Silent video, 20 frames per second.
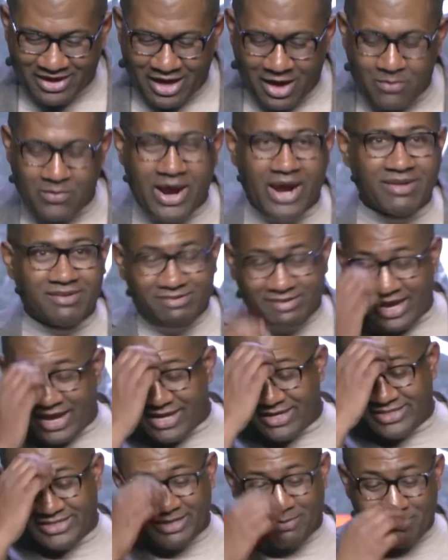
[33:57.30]
All right,
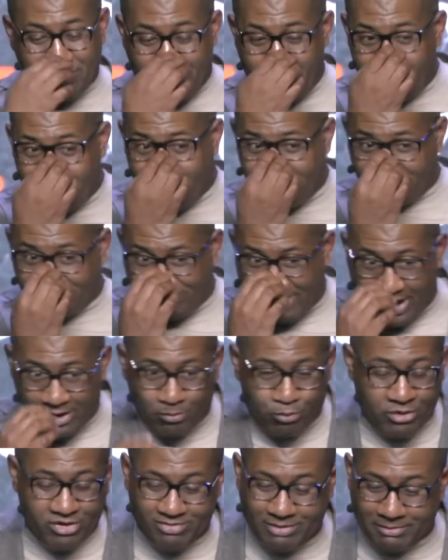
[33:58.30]
2 Timothy. Here's the
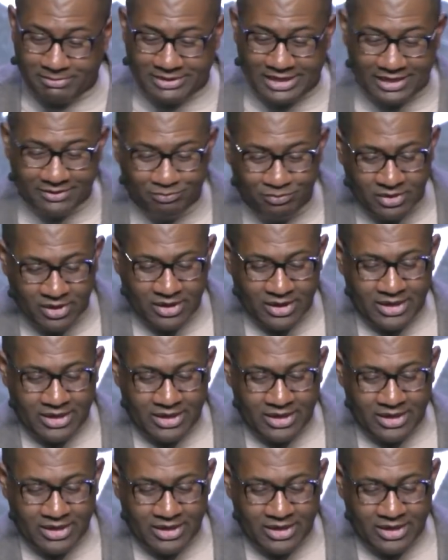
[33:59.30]
final principle. I'm done.